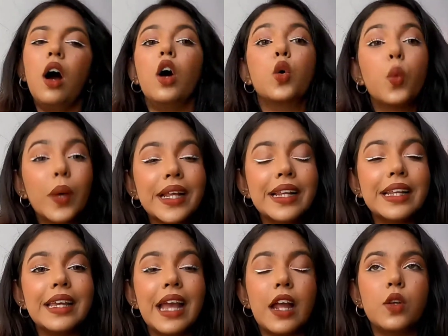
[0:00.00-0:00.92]

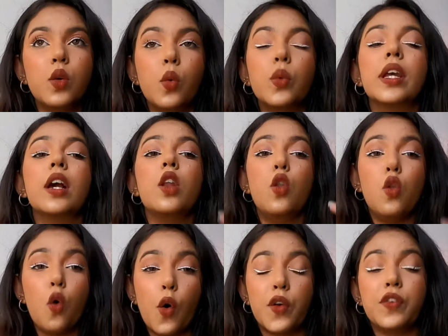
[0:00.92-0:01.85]
quickly and don't take a
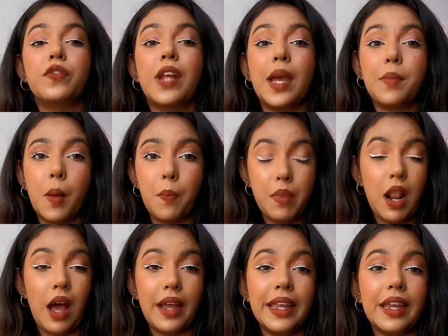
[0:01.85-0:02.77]
lot of time
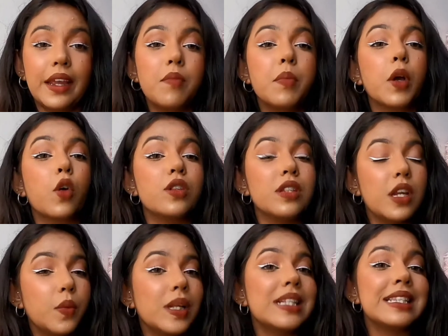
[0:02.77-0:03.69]
applying it, because it will